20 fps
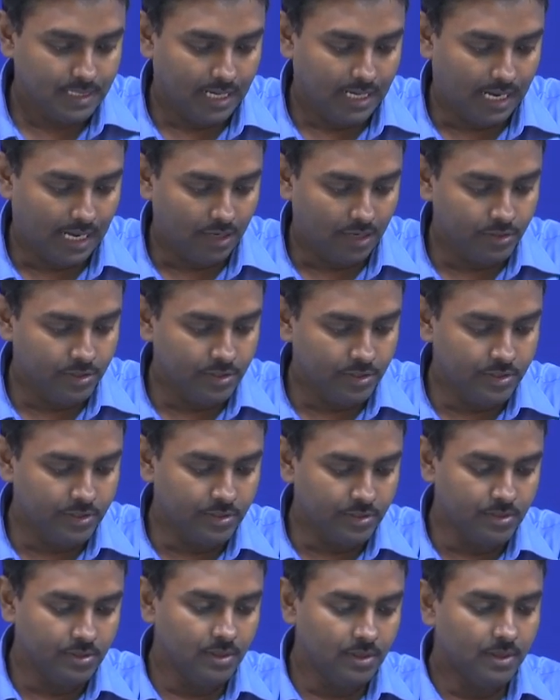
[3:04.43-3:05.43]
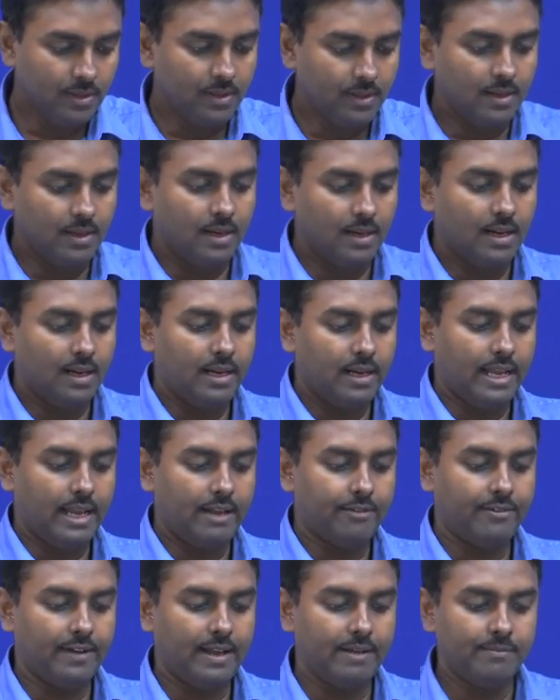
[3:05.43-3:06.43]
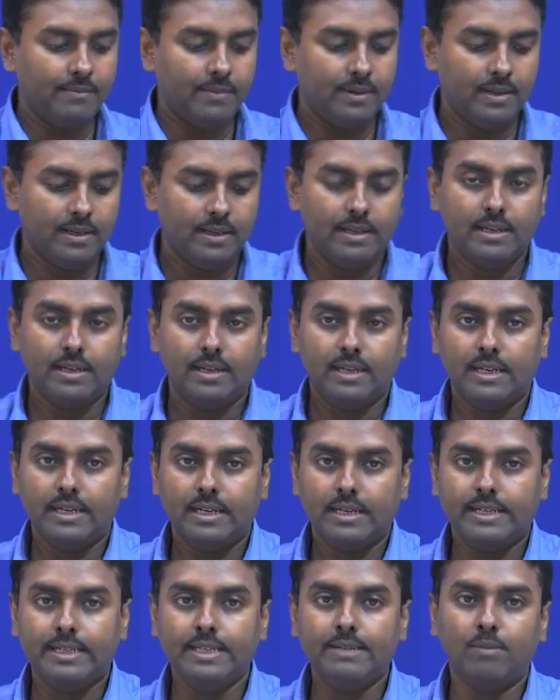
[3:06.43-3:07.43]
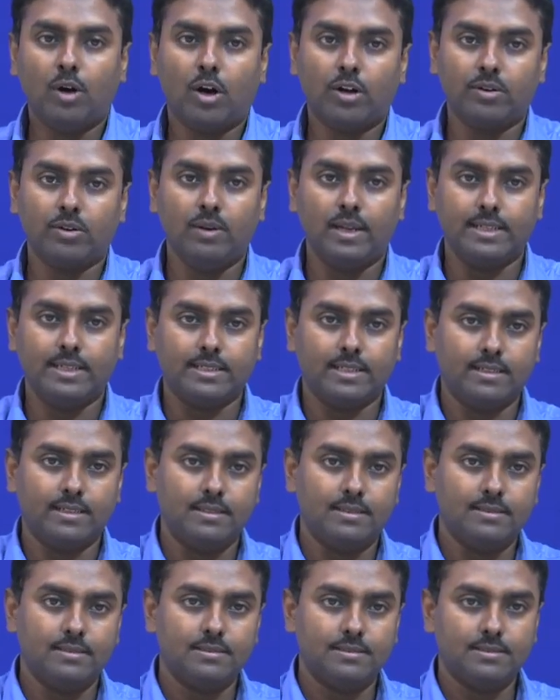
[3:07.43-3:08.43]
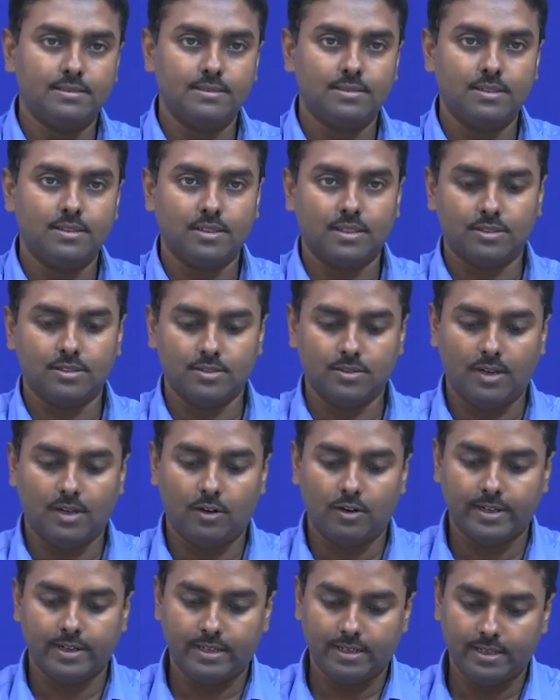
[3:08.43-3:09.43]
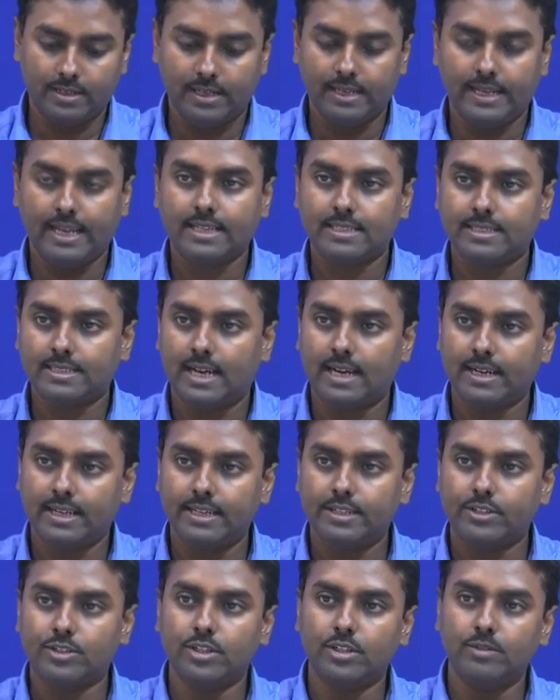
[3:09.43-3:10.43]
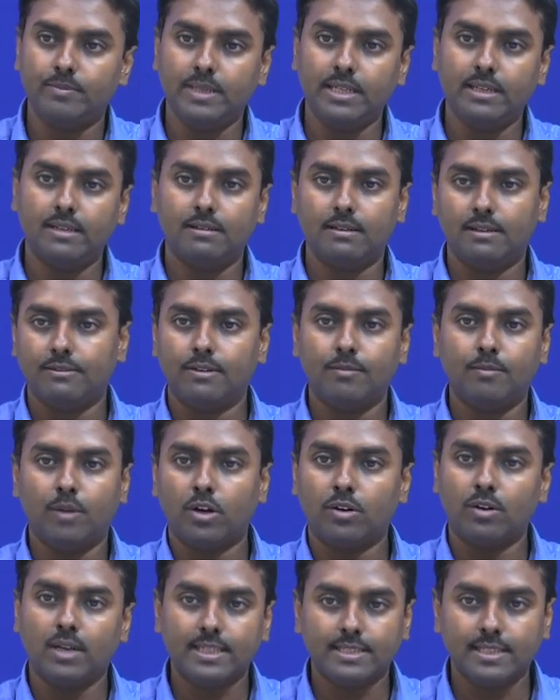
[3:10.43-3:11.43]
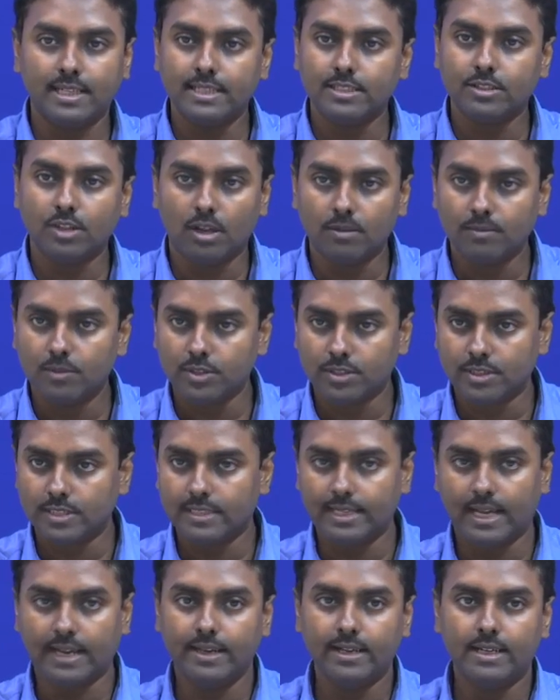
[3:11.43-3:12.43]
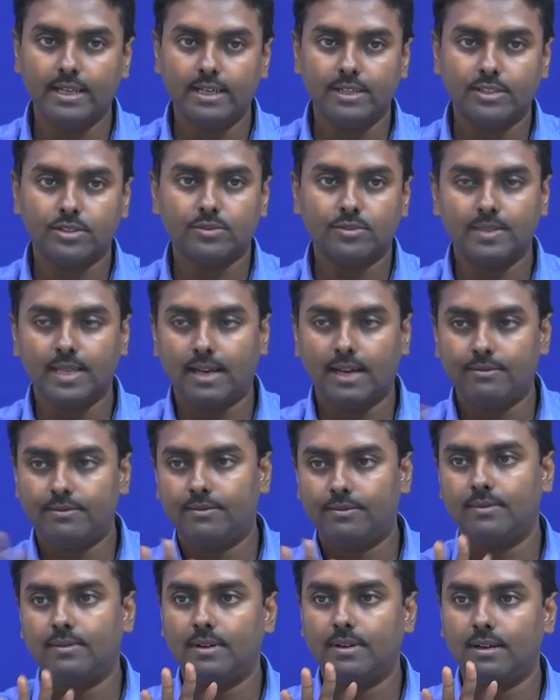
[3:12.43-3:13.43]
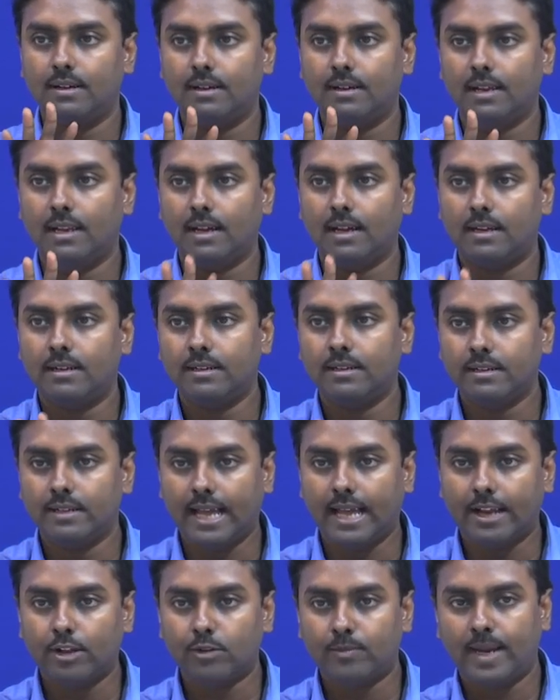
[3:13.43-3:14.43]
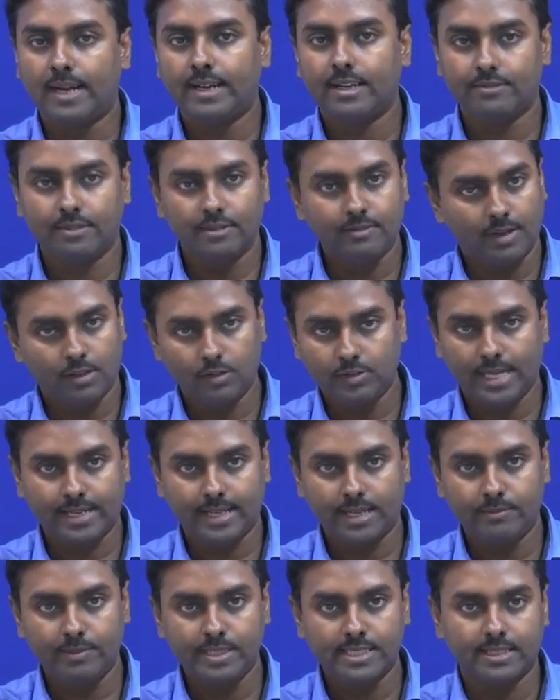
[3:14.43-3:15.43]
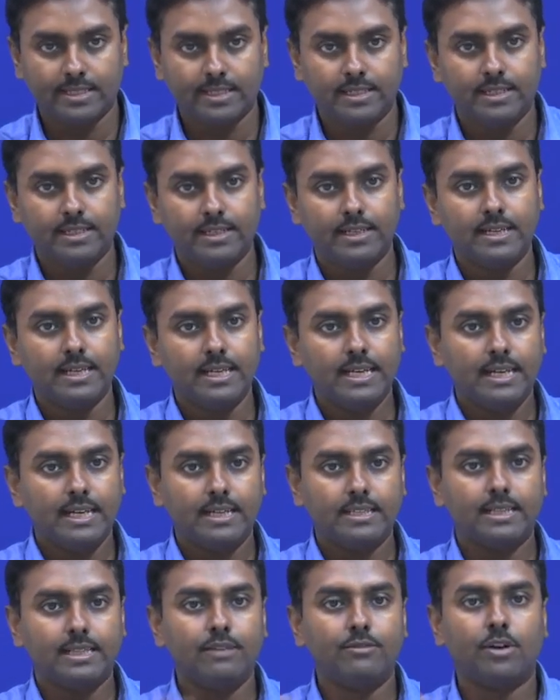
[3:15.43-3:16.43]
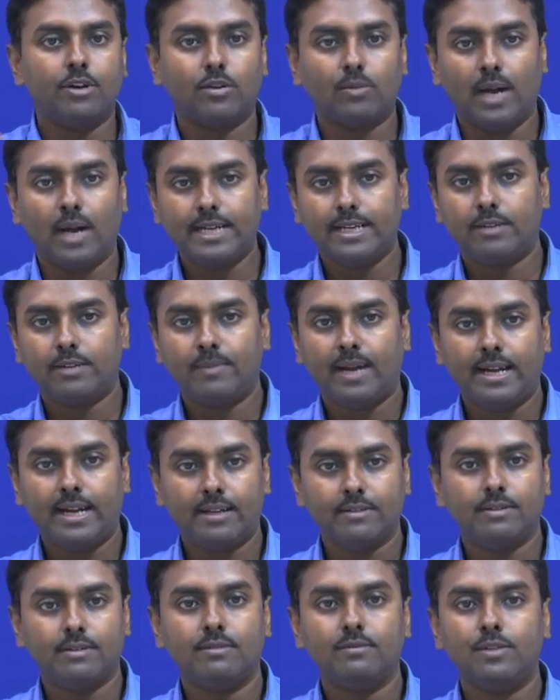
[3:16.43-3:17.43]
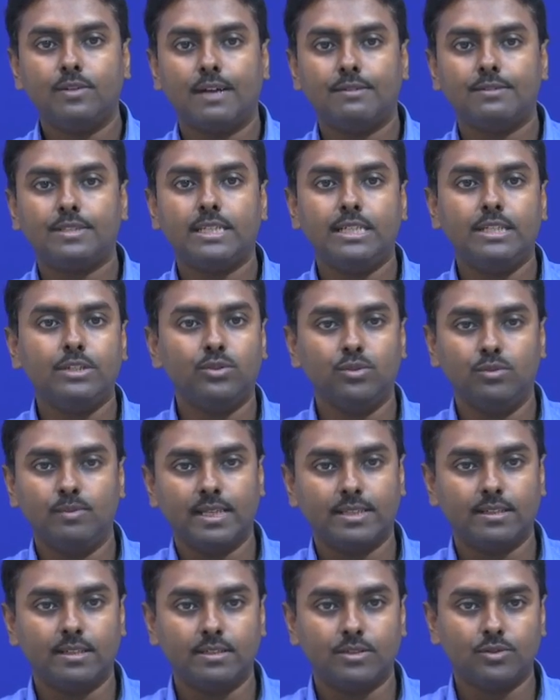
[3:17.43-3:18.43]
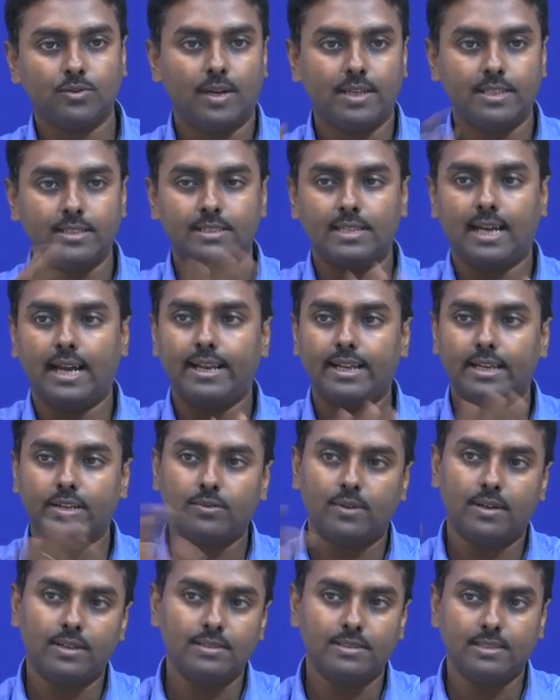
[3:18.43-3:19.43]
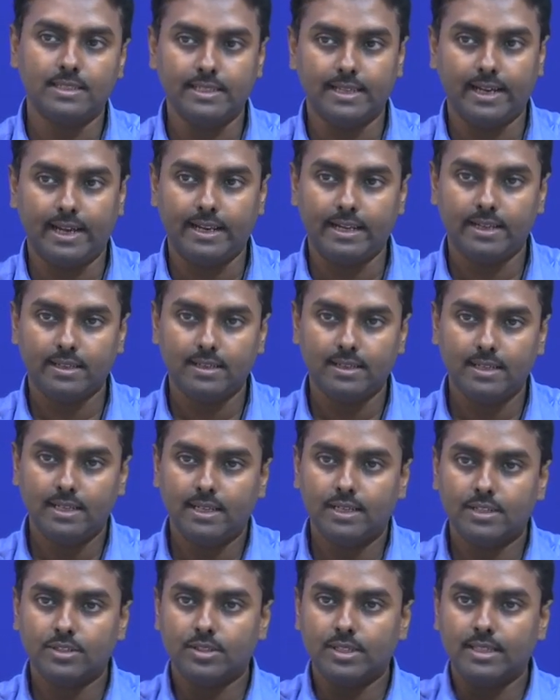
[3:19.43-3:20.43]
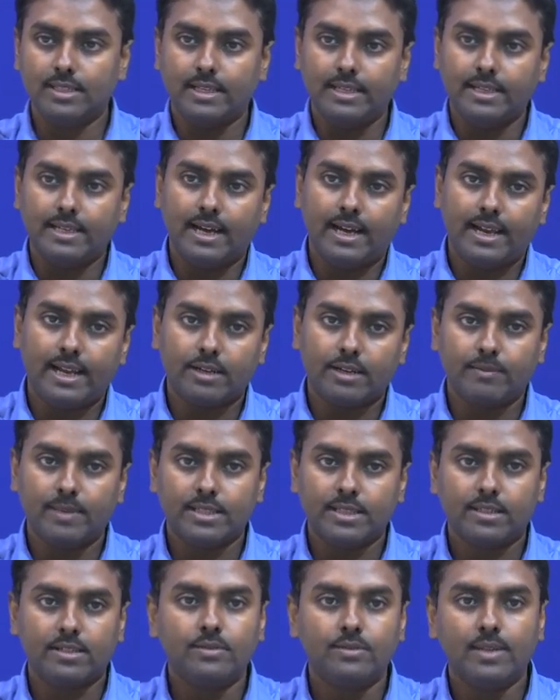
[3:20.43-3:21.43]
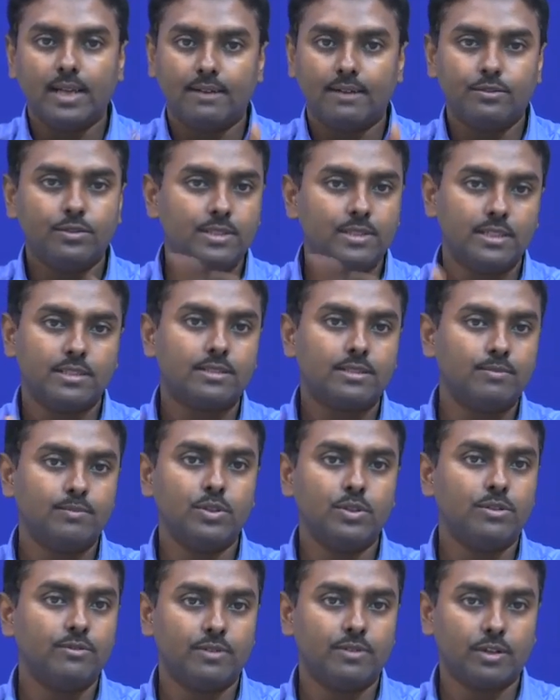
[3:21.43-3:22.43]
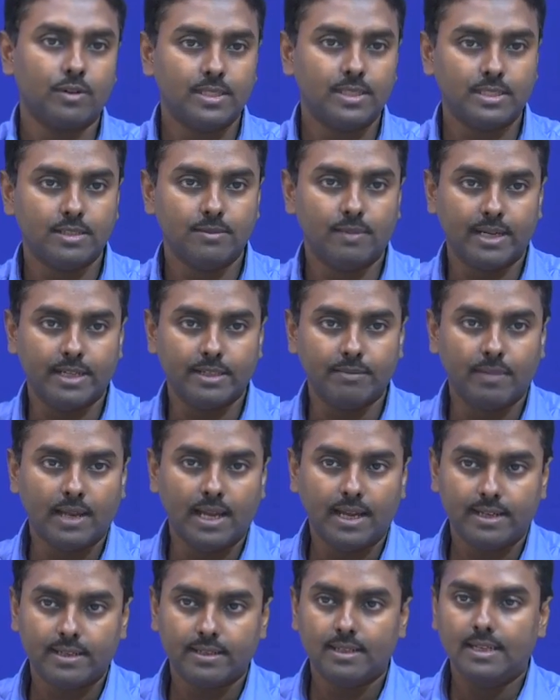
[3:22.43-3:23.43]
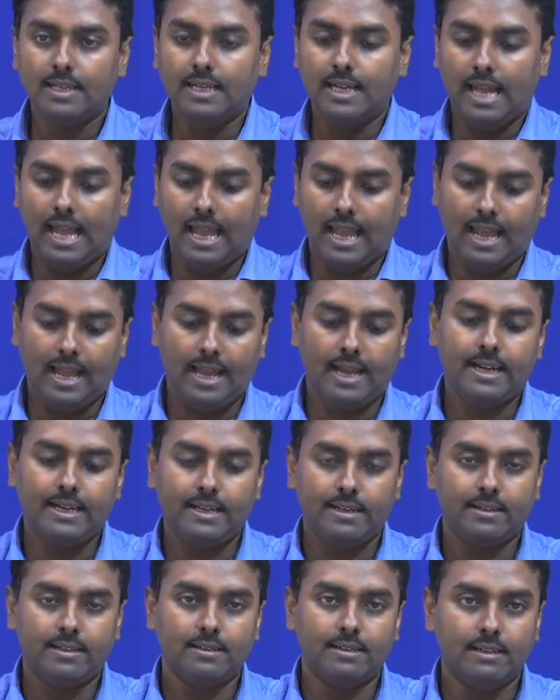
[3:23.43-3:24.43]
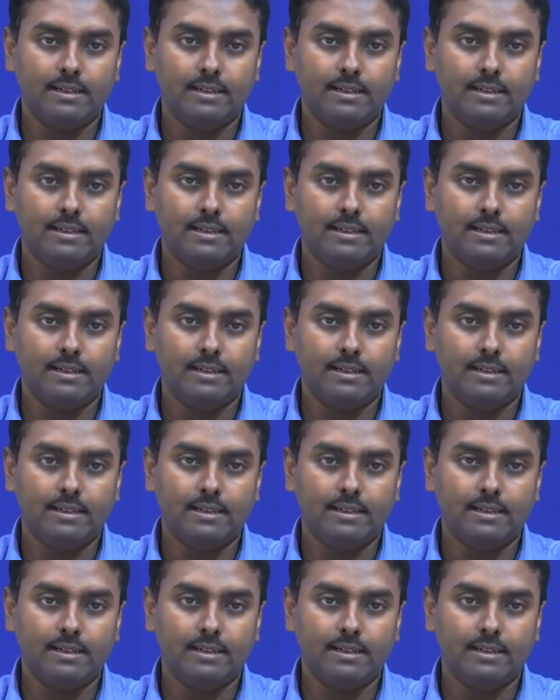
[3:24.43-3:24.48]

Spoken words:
how do you do a FM demodulation. Okay. So, our next target should be FM modulation is almost done. So, we have learned narrowband FM how that can be generated. Then for wider band FM we have seen two methods, one is direct, one is indirect. So, in the indirect method we have to just put frequency multiplier, and